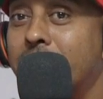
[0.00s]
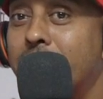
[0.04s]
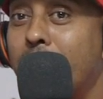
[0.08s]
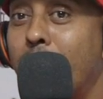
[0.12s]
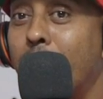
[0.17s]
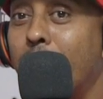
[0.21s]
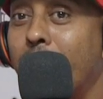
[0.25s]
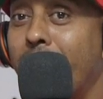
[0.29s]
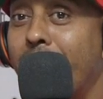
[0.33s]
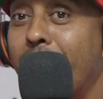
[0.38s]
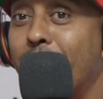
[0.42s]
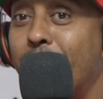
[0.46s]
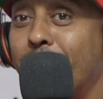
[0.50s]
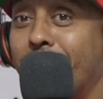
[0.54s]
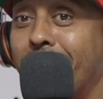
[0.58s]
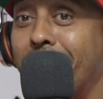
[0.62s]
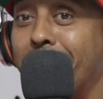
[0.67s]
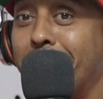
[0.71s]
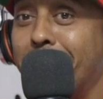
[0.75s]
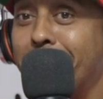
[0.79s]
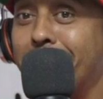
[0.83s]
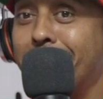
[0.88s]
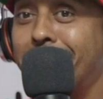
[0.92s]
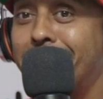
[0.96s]
bust out laughing
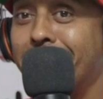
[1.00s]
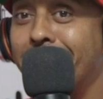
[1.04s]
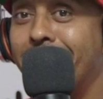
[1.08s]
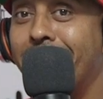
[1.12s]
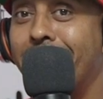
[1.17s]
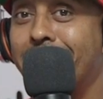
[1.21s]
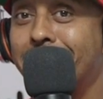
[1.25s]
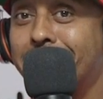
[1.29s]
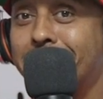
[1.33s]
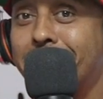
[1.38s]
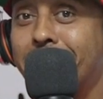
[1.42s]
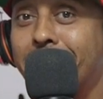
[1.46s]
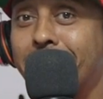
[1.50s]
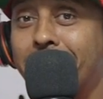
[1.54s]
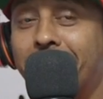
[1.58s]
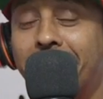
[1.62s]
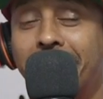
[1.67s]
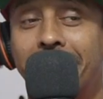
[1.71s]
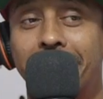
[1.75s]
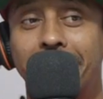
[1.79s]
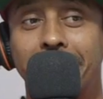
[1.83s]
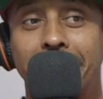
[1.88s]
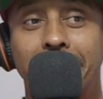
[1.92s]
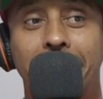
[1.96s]
at anything I say. He
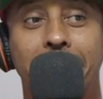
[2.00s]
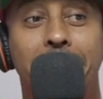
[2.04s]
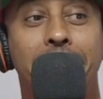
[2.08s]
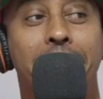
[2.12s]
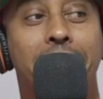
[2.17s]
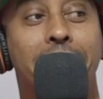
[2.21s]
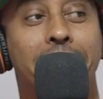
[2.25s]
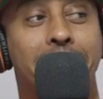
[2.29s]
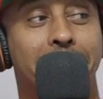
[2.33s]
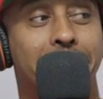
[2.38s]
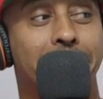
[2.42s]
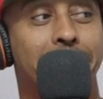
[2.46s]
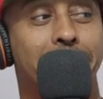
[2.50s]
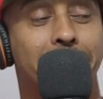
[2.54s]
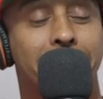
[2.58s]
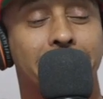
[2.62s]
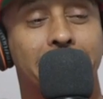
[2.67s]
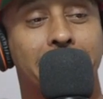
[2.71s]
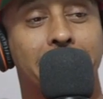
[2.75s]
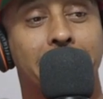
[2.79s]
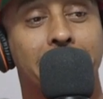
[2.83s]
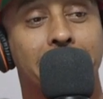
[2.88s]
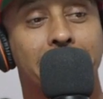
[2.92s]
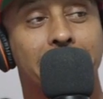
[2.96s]
lying on me. I
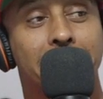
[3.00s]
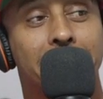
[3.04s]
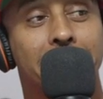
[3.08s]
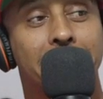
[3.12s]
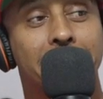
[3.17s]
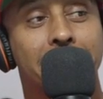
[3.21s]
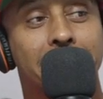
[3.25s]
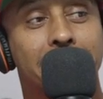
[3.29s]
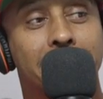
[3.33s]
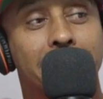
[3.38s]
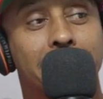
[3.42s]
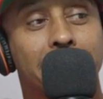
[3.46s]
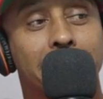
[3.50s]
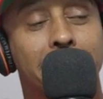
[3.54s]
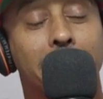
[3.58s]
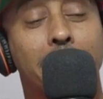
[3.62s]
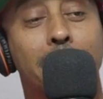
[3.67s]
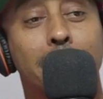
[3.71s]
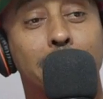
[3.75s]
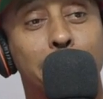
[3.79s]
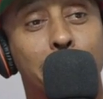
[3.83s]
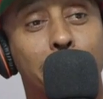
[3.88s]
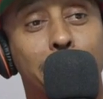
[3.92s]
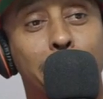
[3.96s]
swear.
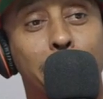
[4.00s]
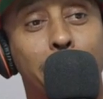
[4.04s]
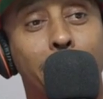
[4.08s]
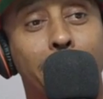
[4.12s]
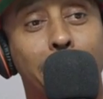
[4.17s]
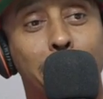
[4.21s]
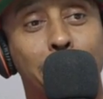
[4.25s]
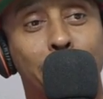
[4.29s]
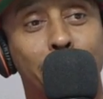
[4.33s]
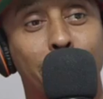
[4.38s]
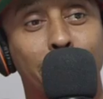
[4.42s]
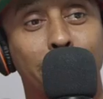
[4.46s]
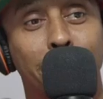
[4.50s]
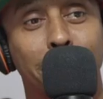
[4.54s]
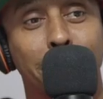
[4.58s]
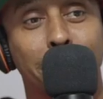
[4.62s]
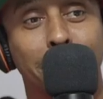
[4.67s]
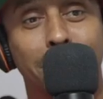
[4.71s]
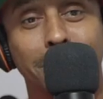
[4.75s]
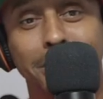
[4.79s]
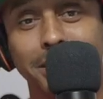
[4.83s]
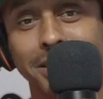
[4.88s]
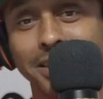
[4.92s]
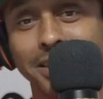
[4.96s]
Cuz with a baby oil.